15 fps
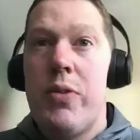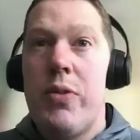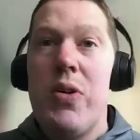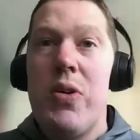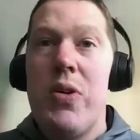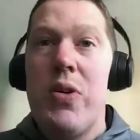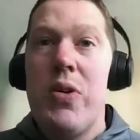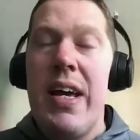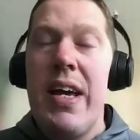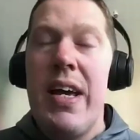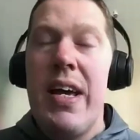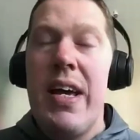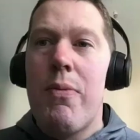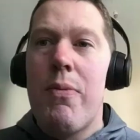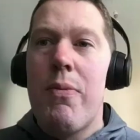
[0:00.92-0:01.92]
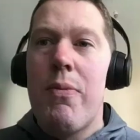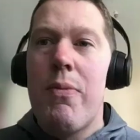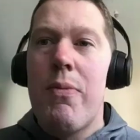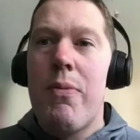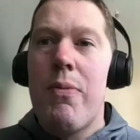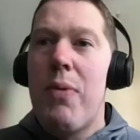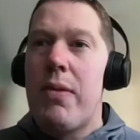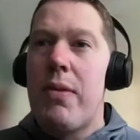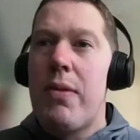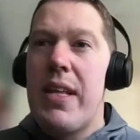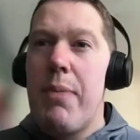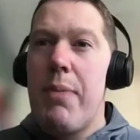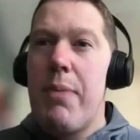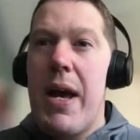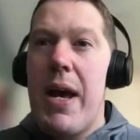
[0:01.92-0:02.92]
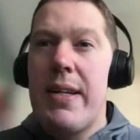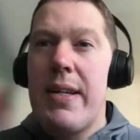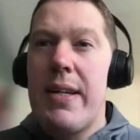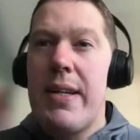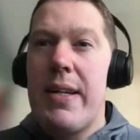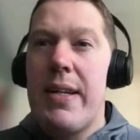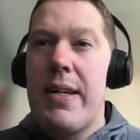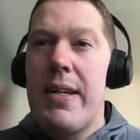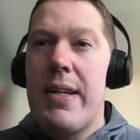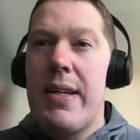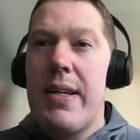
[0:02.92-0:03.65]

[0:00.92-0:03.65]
morning and welcome to the EPL Index Transfer